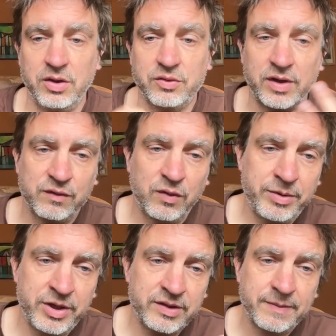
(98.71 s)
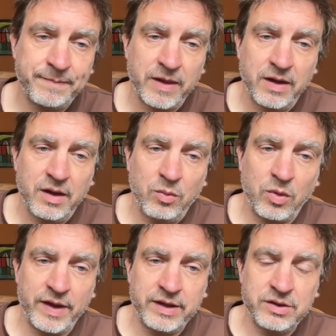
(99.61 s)
transformers,
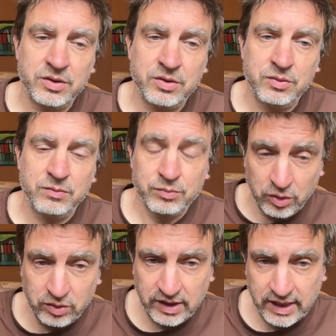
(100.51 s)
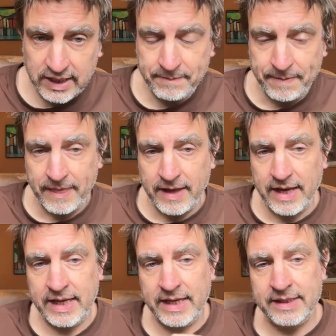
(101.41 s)
what they do broadly
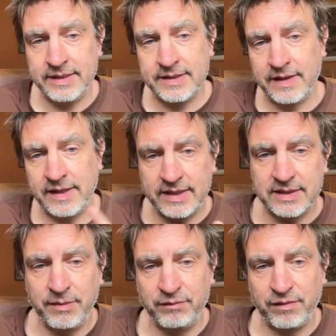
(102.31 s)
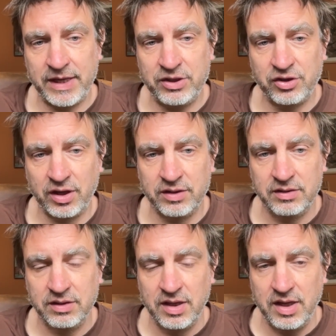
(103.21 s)
is they take some information,
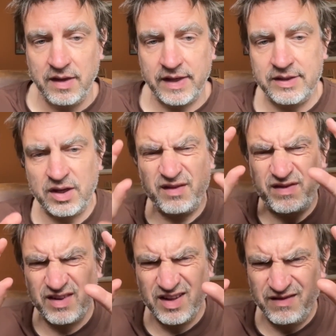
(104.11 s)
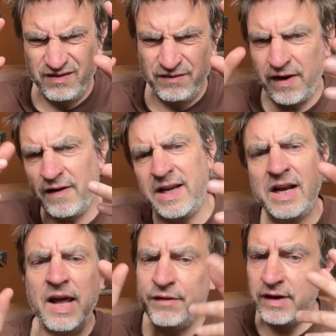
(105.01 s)
they sort of very
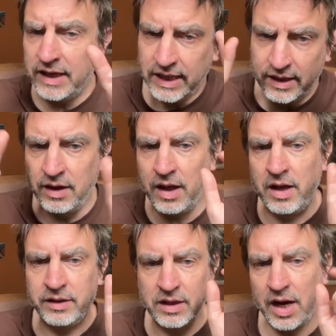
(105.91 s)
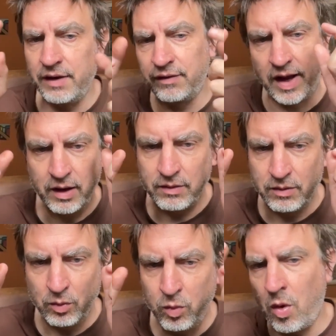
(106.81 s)
cleverly learn kind of like
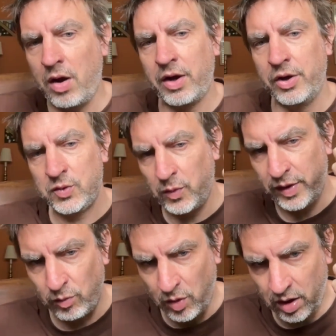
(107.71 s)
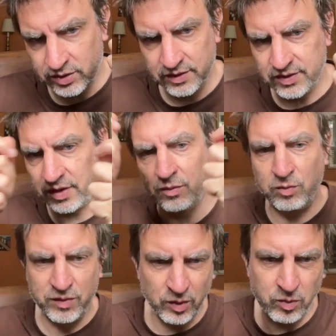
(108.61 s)
what goes with what. So
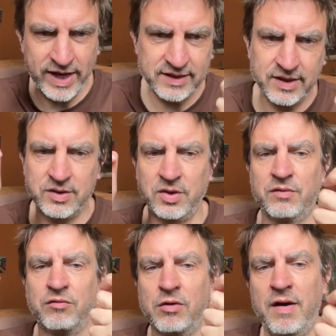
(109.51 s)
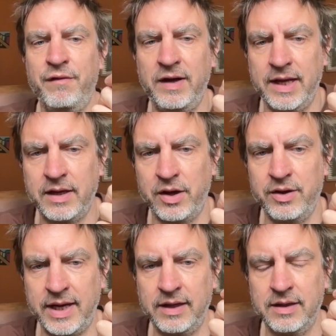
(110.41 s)
the weights are sort of roughly
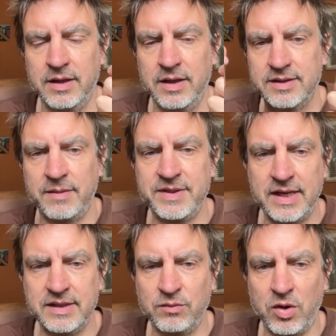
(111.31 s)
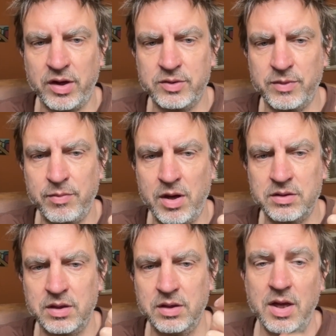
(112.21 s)
encoding some sense of what goes with
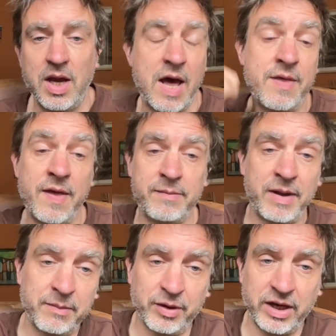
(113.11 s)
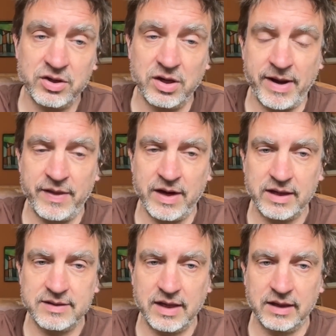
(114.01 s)
what, and then they make a prediction about the
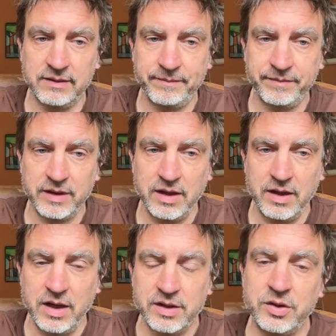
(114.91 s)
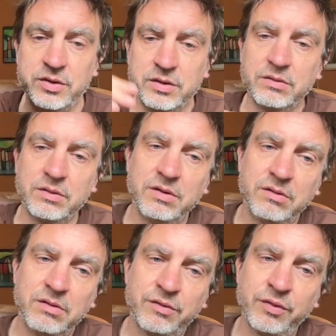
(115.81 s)
next thing. So
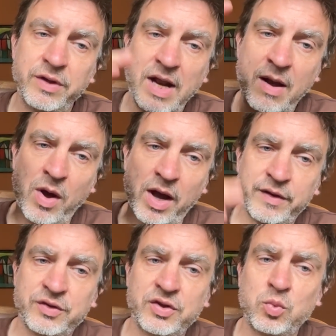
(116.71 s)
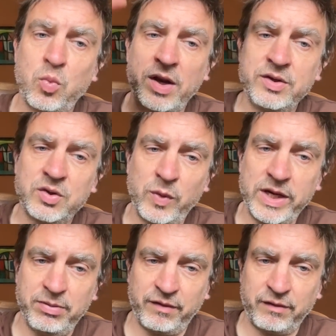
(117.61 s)
through the network, there's just one
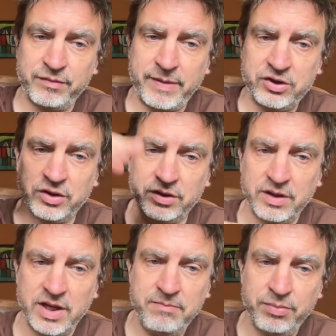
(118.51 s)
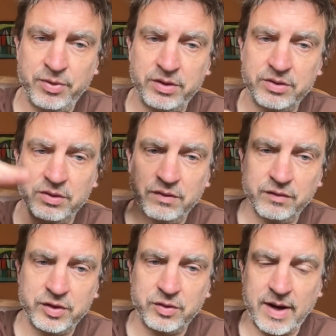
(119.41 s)
sweep of information, input
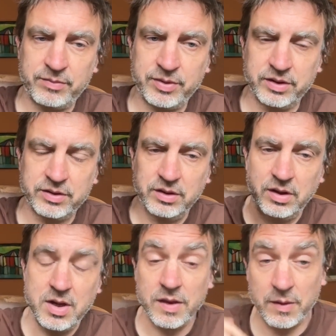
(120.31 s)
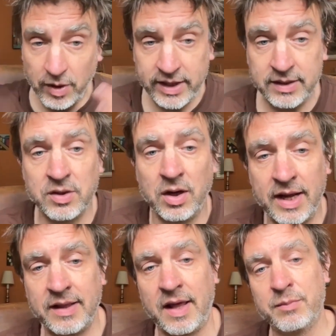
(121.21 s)
through to output. The brain is not
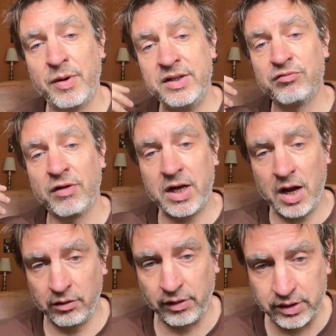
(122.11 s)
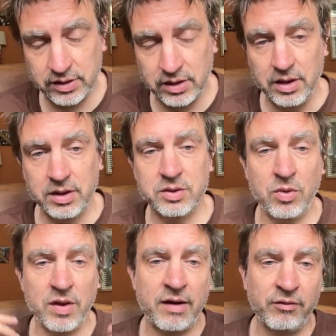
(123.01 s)
like that. The brain is recurrent. So
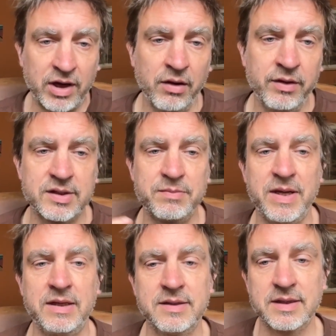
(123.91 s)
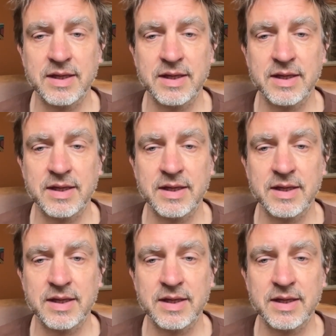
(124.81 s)
what that recurrence means